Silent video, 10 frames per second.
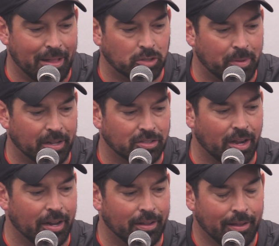That's been
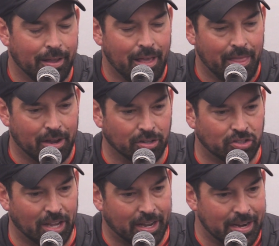exciting. I think our
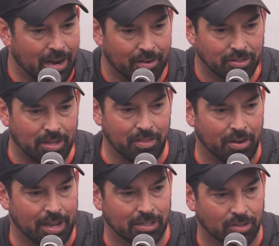secondary is getting their
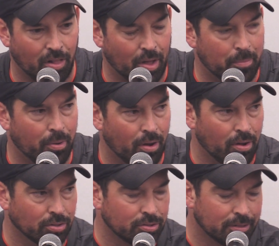hands on a lot of
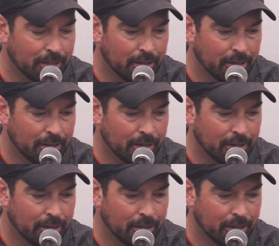balls.